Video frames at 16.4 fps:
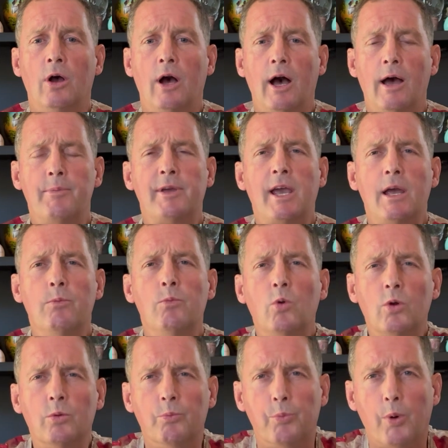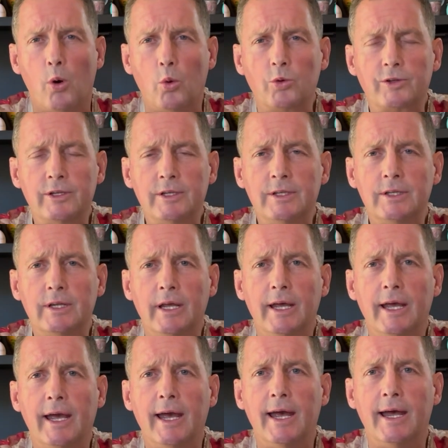I became more emboldened
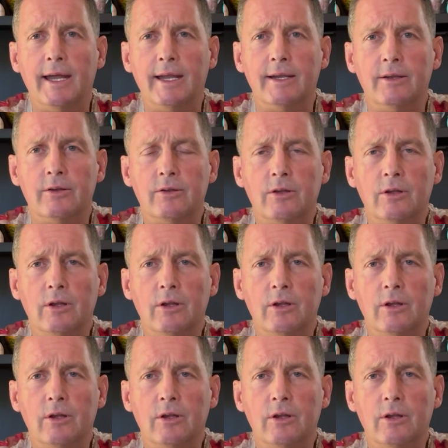and